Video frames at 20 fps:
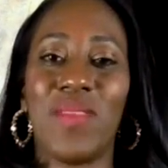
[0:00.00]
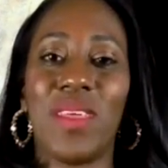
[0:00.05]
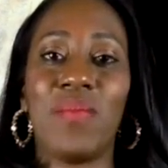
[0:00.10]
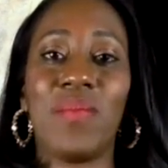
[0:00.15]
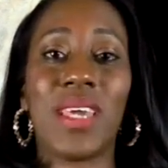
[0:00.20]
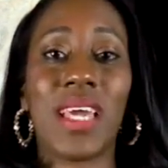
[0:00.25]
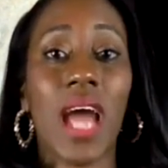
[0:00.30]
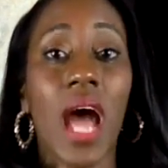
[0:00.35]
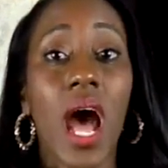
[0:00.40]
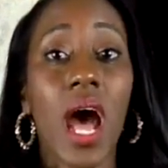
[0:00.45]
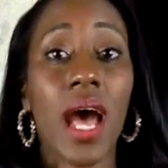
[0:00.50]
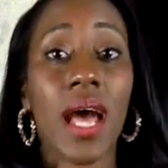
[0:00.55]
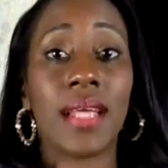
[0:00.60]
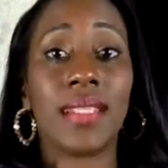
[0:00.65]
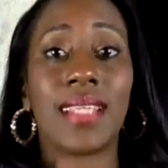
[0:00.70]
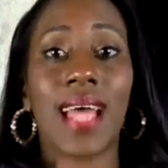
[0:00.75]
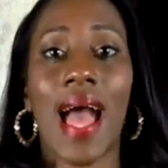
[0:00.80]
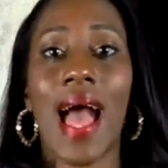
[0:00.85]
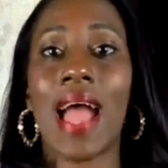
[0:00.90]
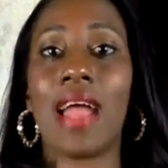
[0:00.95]

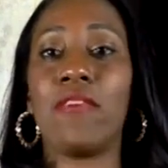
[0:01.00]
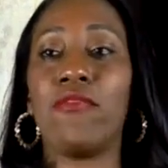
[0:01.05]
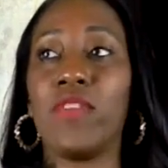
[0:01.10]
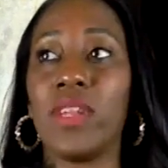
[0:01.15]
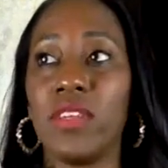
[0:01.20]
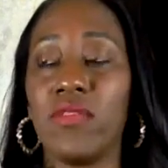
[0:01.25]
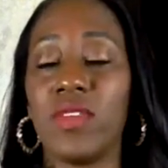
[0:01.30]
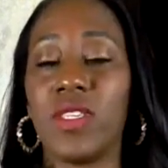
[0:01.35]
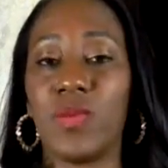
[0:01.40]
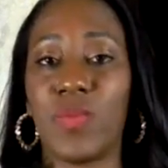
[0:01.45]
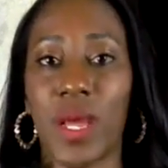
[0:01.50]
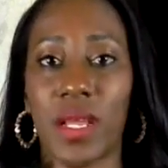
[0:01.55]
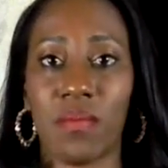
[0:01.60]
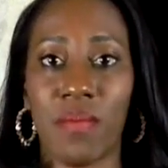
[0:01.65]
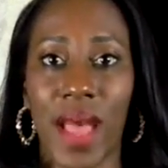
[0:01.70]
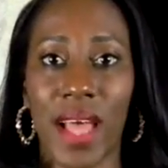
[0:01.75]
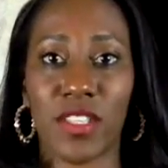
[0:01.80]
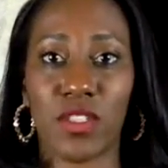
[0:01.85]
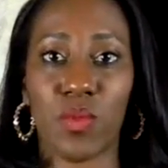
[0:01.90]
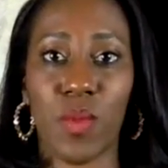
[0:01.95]
because I really respect
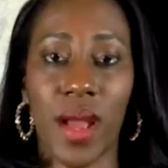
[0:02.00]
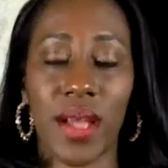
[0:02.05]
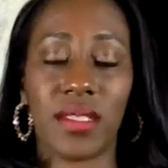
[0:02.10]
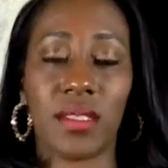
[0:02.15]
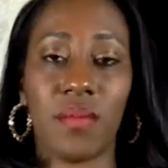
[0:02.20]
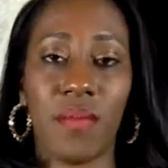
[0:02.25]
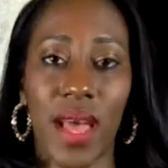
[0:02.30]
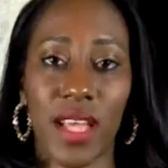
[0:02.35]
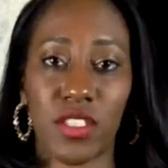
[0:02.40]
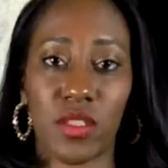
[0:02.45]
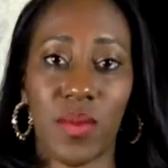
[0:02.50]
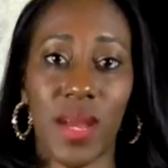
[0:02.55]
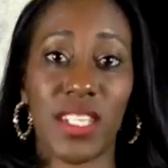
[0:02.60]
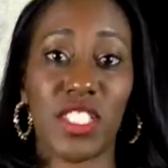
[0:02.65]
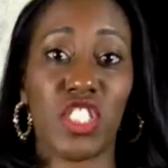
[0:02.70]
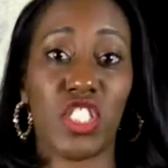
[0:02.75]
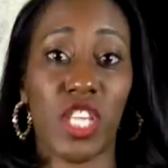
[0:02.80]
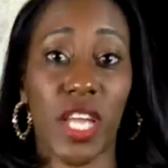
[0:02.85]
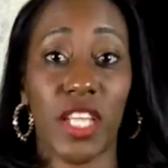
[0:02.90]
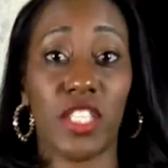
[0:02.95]
masterminds, and
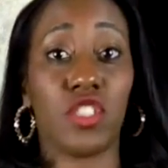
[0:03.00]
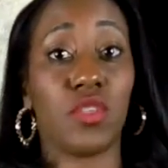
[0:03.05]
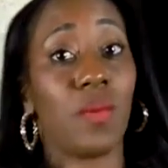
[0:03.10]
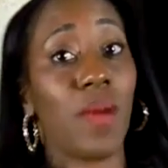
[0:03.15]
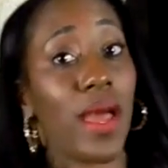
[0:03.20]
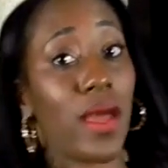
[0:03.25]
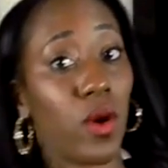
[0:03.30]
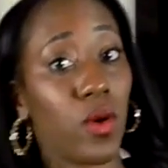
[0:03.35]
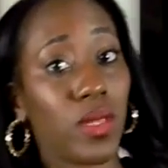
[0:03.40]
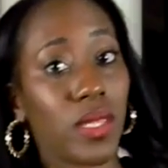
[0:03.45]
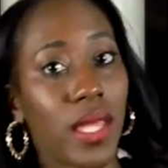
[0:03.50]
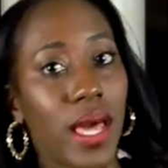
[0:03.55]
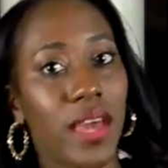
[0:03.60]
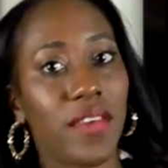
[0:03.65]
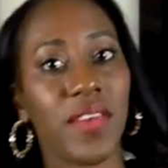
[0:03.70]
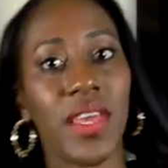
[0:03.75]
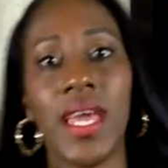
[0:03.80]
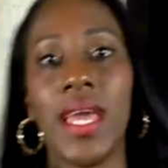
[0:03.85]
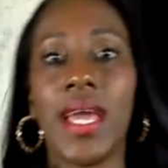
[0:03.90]
masterminds changed my own life.